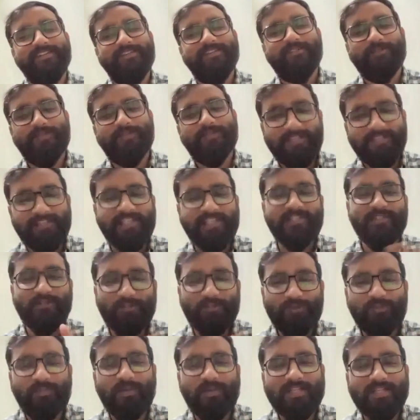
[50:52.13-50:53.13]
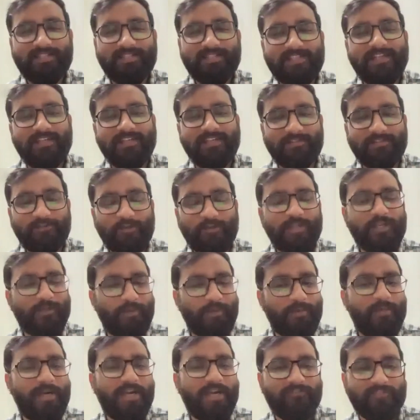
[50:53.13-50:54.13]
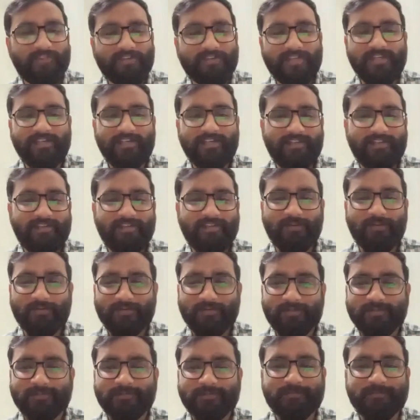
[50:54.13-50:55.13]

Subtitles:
So yeah, these 2 parts are going to be bifurcated now.